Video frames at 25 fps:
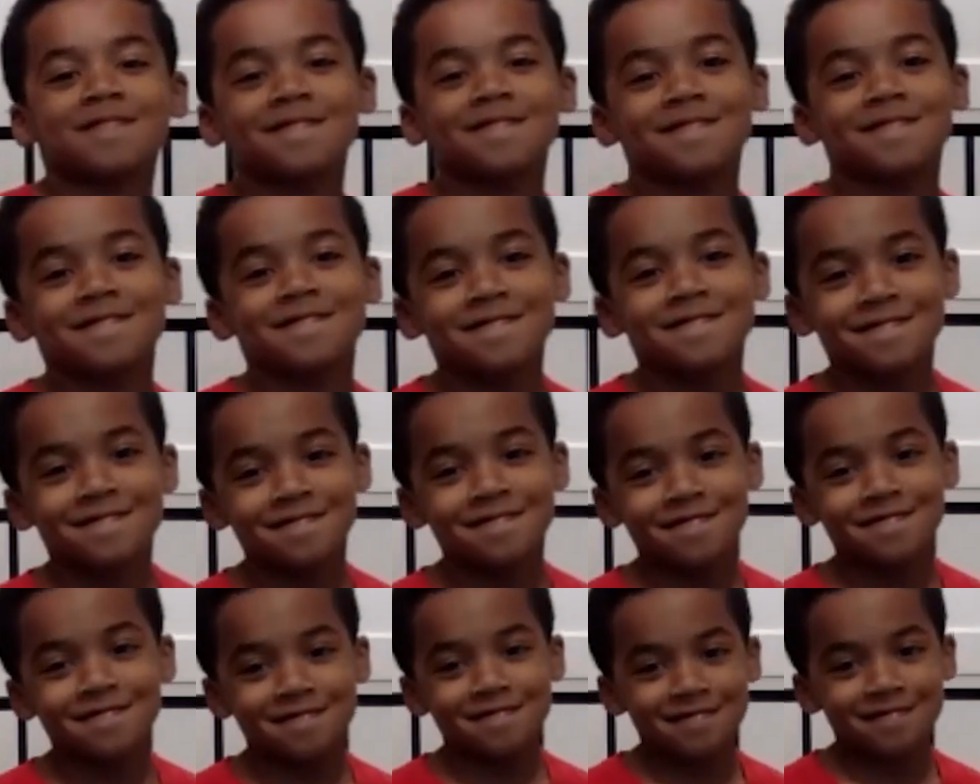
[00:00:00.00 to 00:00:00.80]

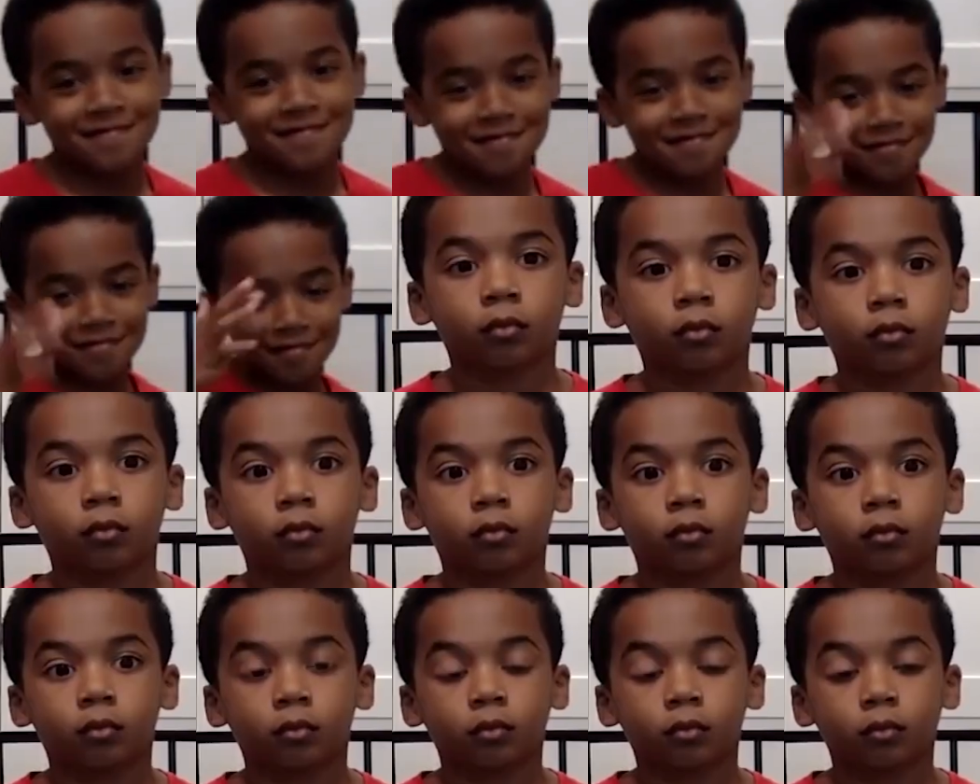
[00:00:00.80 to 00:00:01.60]

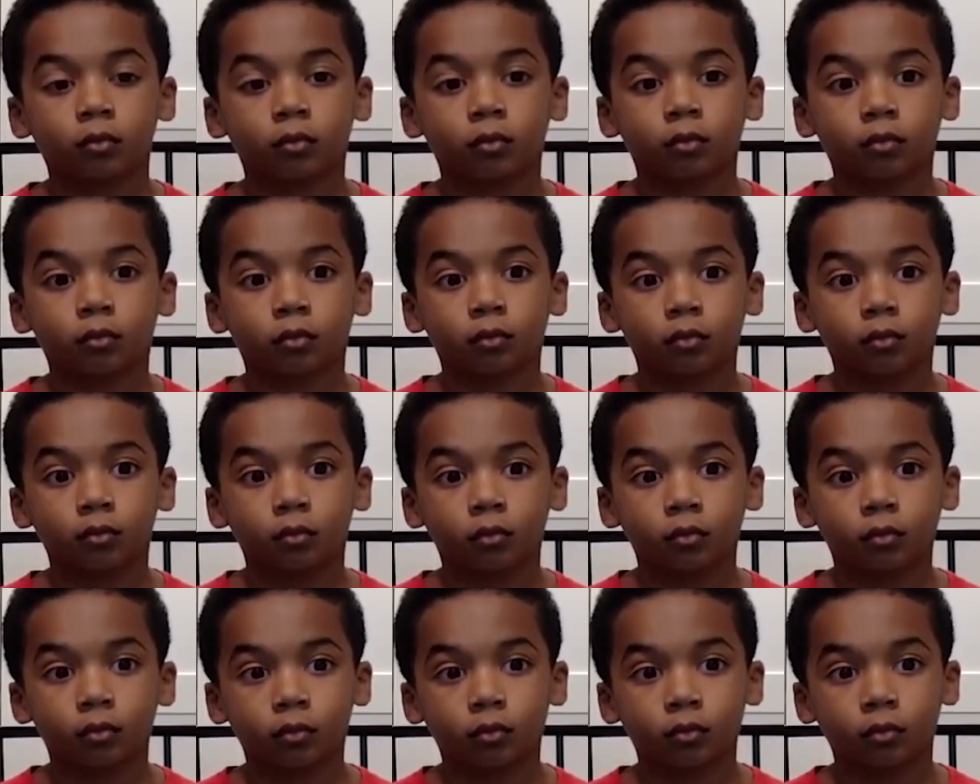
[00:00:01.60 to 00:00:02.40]

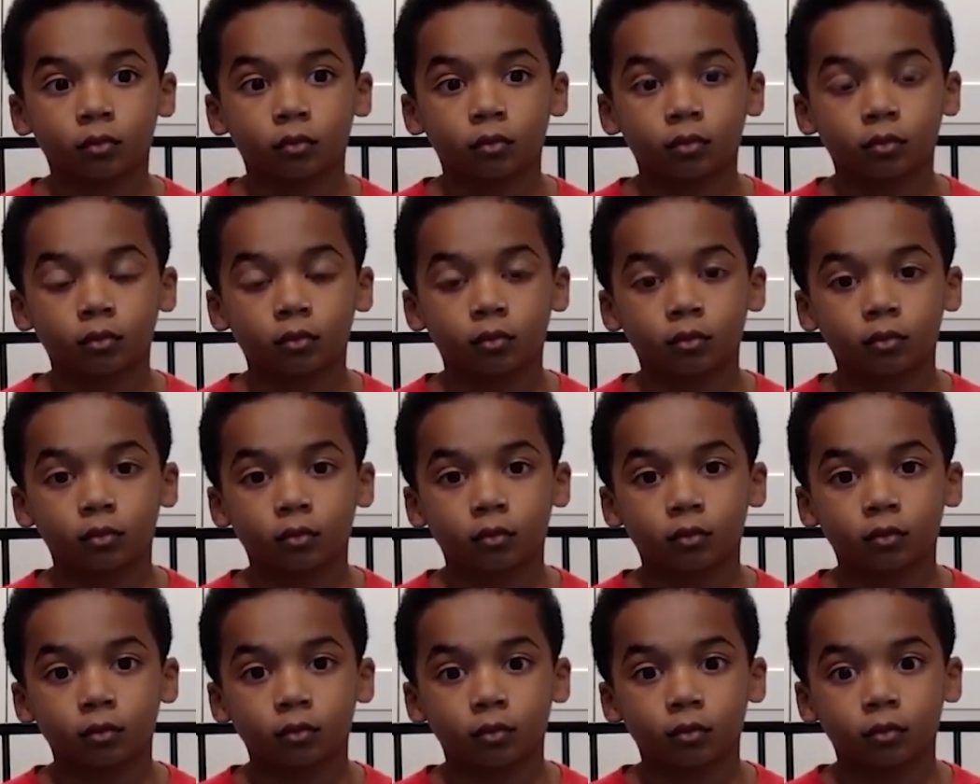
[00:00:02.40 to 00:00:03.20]

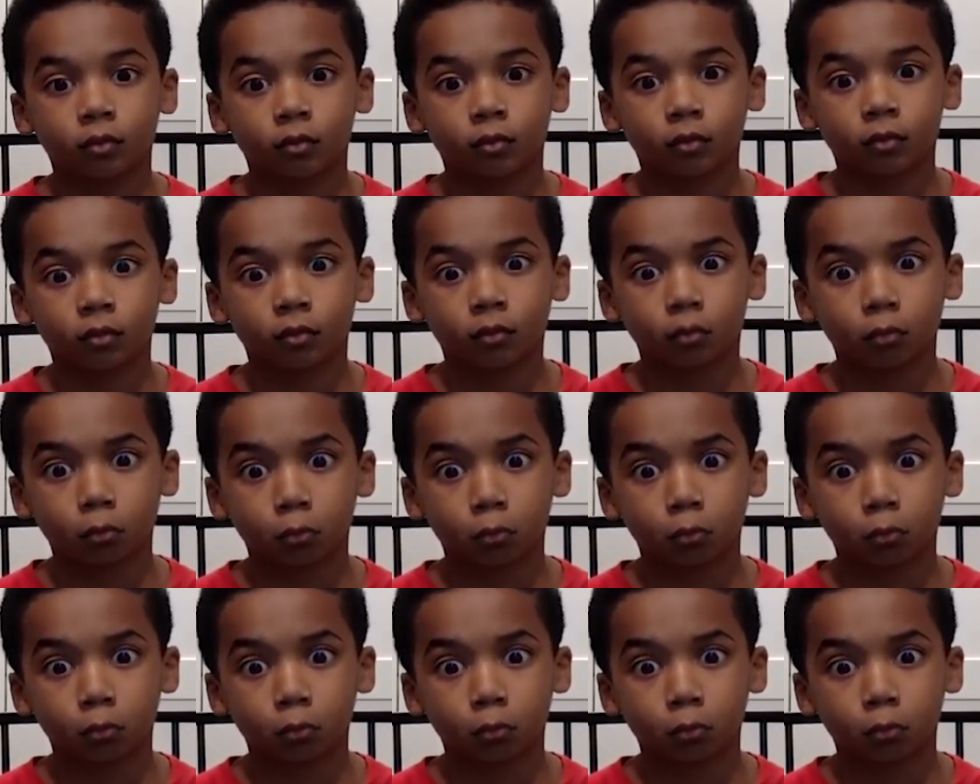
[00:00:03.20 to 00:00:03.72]
No words are spoken by the person on screen.